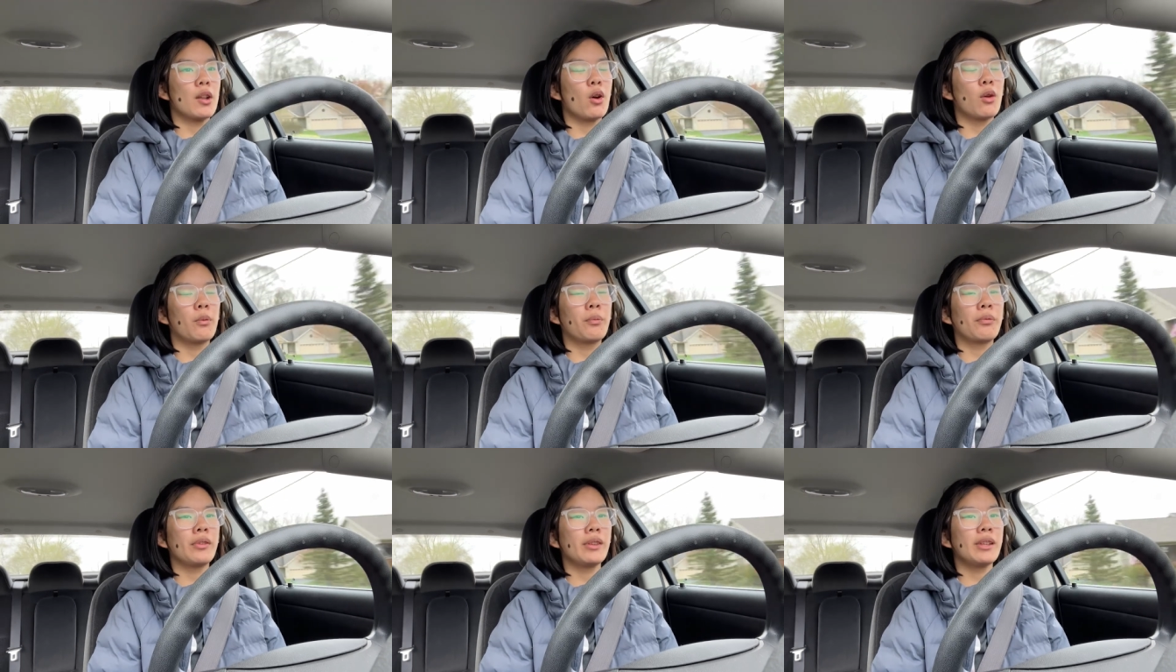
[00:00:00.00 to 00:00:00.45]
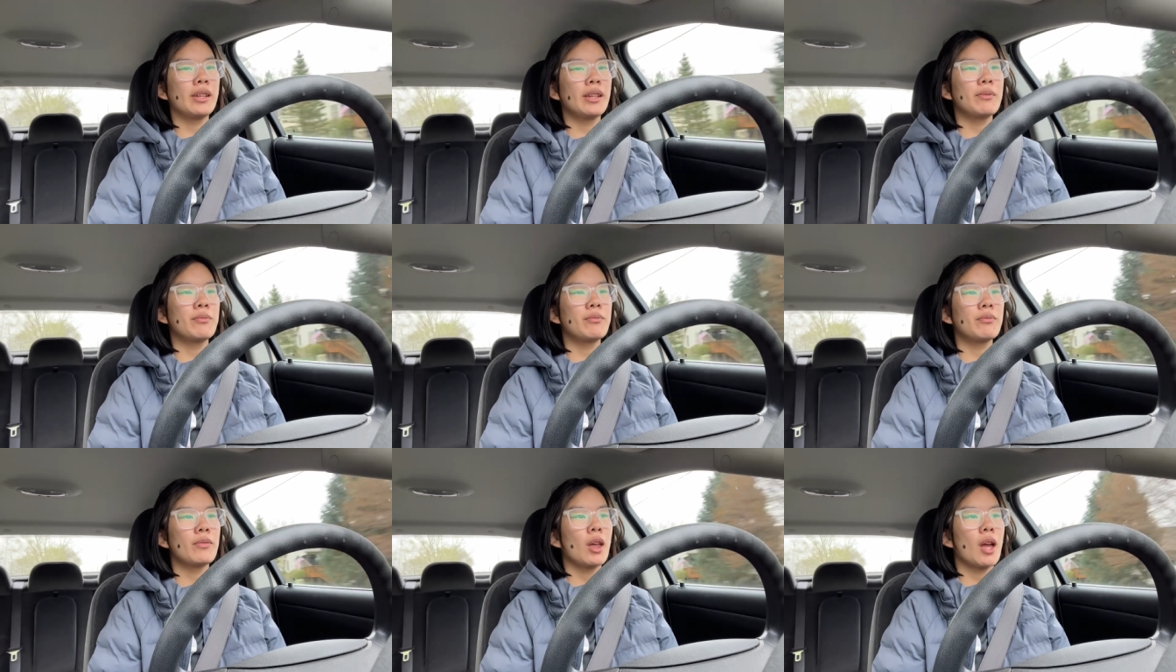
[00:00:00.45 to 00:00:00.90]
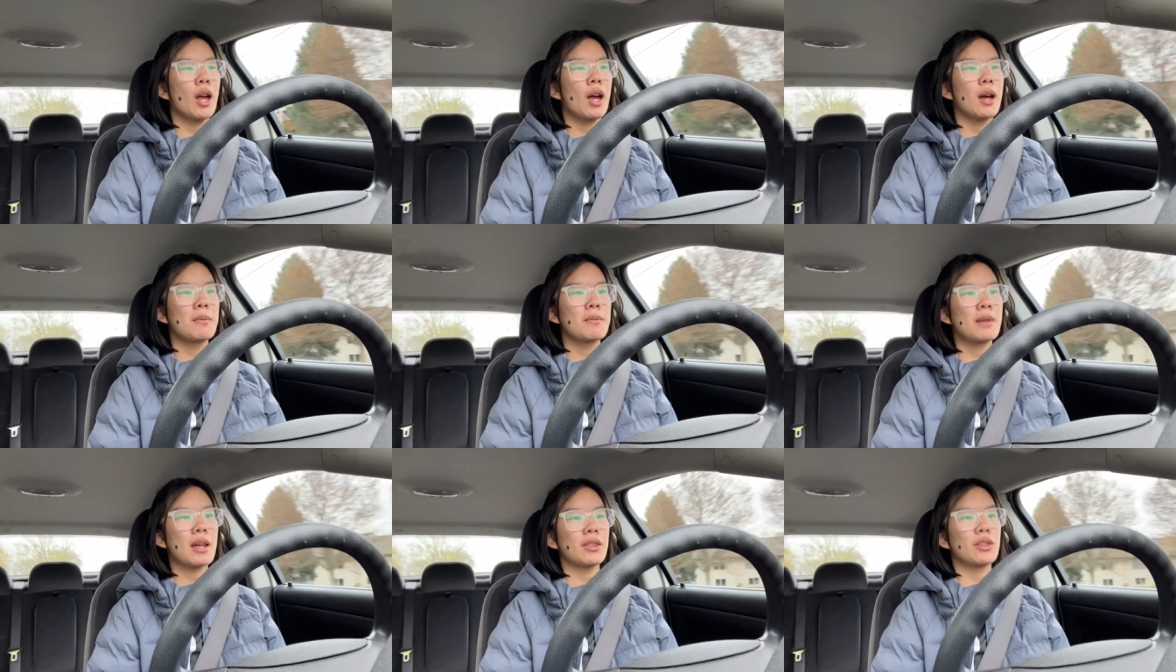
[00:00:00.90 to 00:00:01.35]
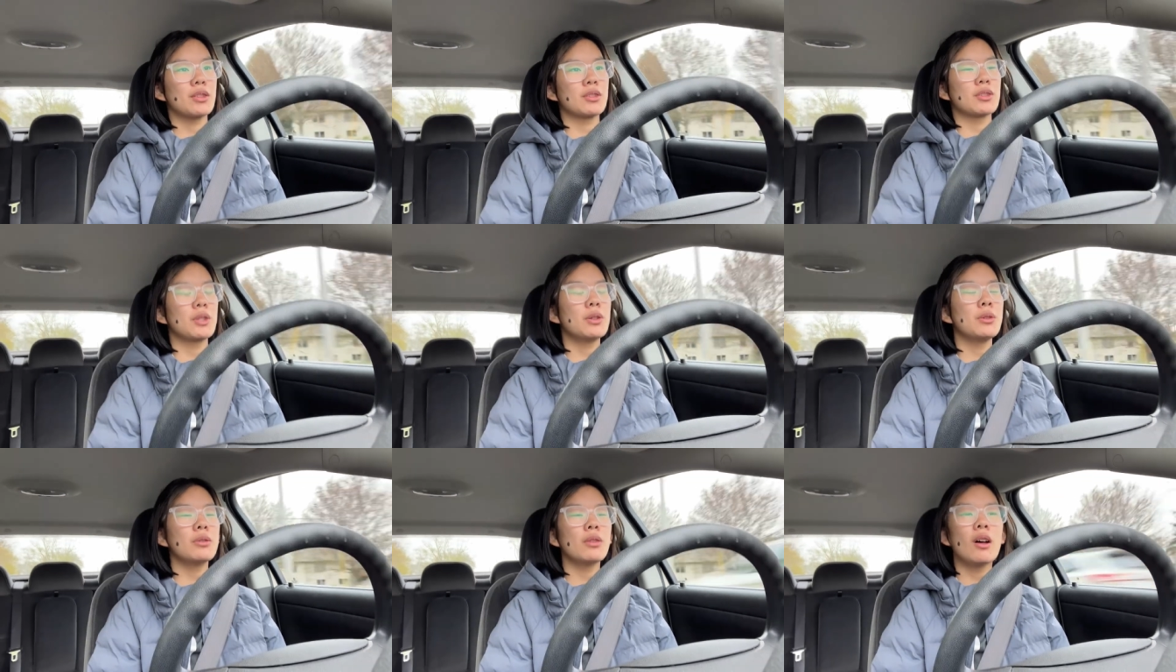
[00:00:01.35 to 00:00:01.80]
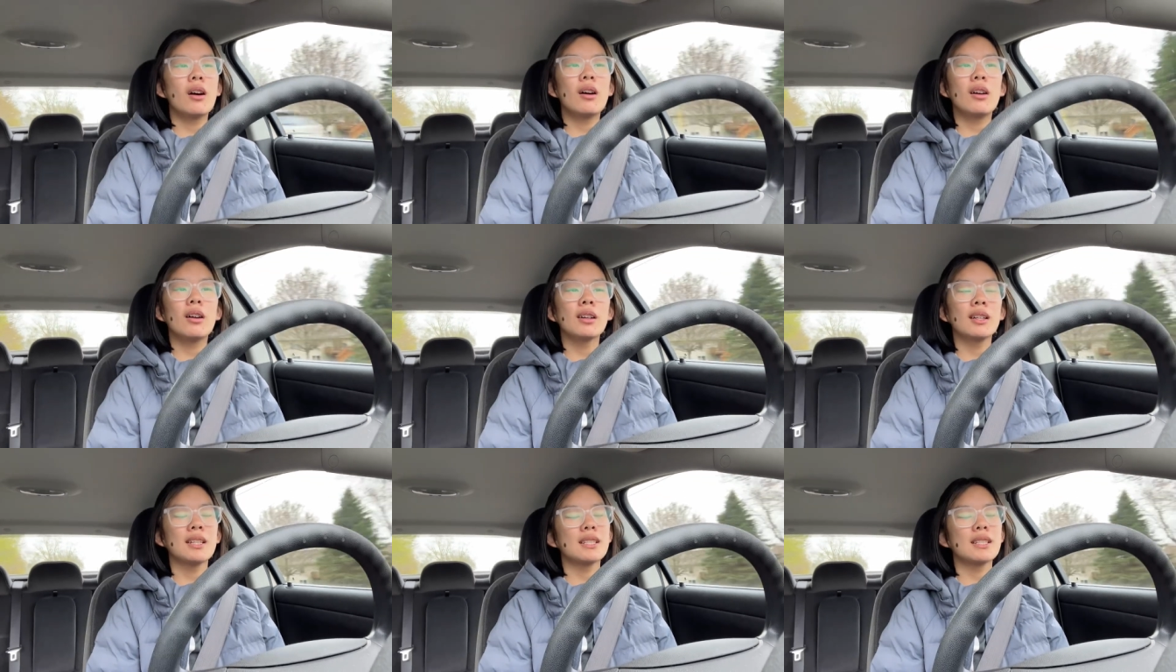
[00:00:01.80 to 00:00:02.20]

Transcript: Hopefully, I'm not there too long.